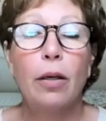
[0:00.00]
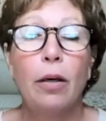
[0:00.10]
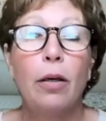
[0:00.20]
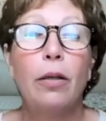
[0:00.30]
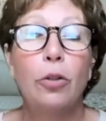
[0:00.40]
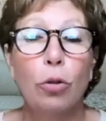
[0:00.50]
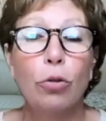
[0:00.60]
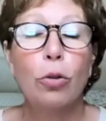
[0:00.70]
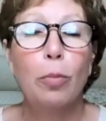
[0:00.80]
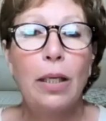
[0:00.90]
on
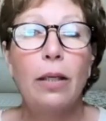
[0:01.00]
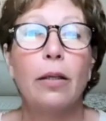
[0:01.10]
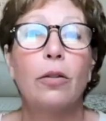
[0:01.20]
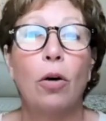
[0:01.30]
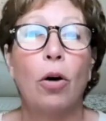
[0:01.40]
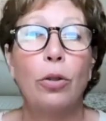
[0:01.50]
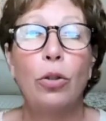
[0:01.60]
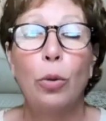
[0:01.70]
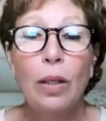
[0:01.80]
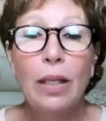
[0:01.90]
social media, are you
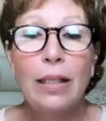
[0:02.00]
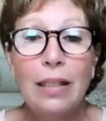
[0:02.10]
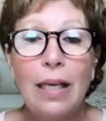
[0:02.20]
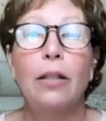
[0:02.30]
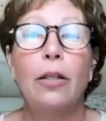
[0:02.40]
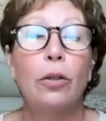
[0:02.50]
doing that daily?